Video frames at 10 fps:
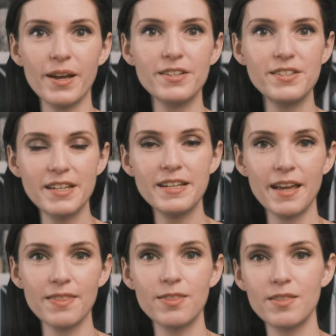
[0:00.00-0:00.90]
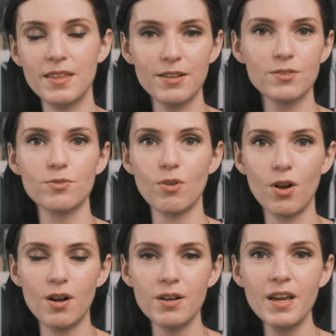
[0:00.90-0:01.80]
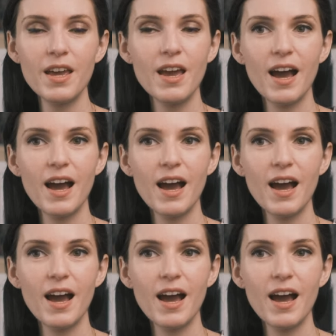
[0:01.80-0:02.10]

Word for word: I did get things wrong,